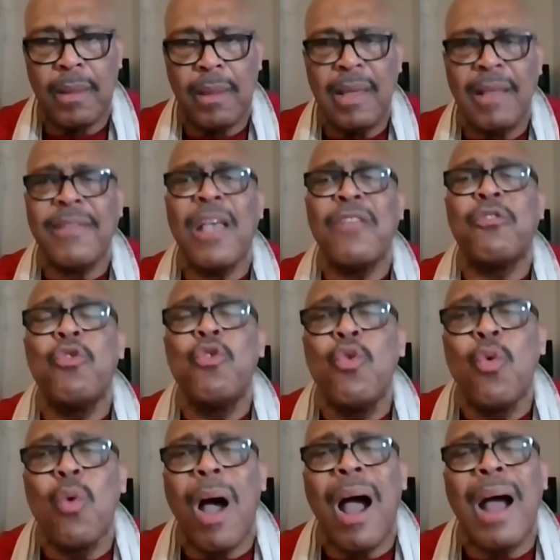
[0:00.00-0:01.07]
He says,
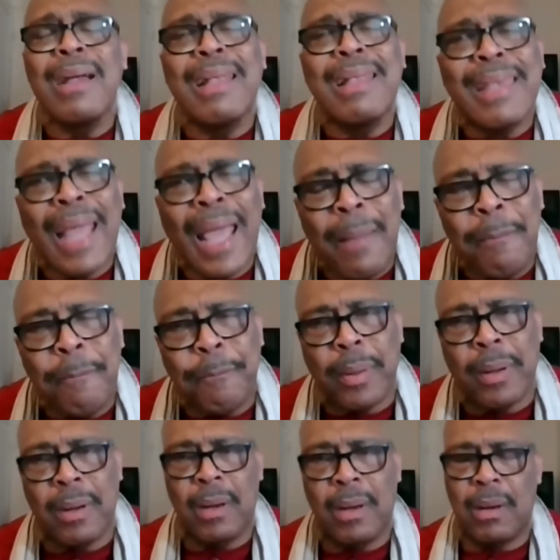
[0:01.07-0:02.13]
you are the
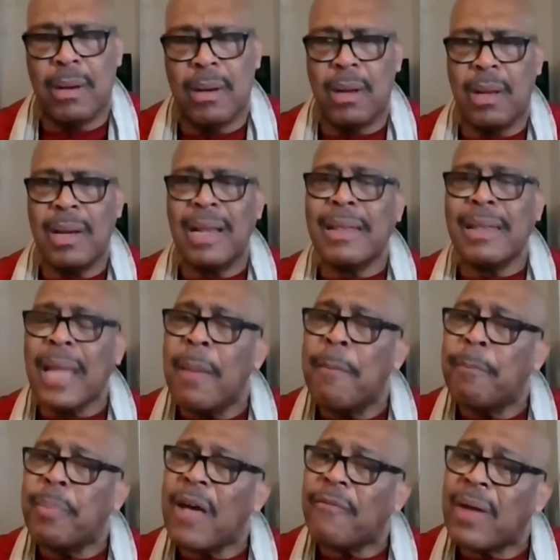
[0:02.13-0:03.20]
temple. The
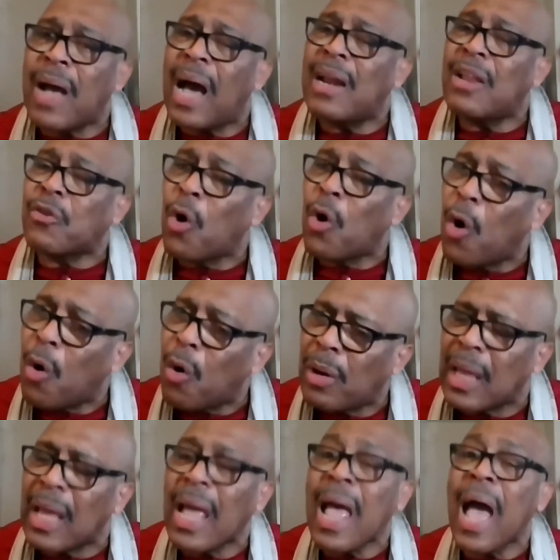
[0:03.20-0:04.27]
temple of God is
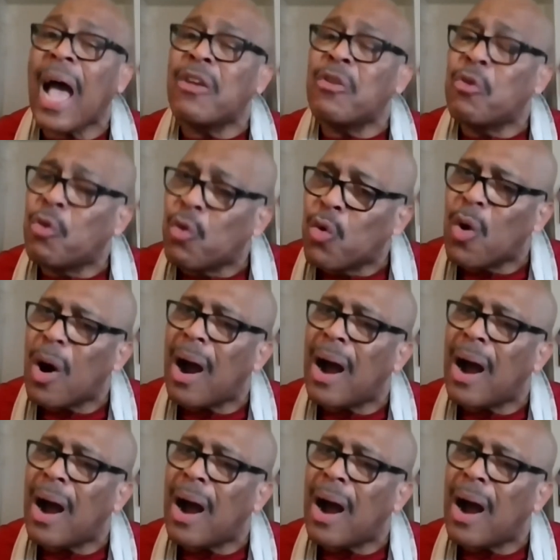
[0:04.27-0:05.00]
holy, and you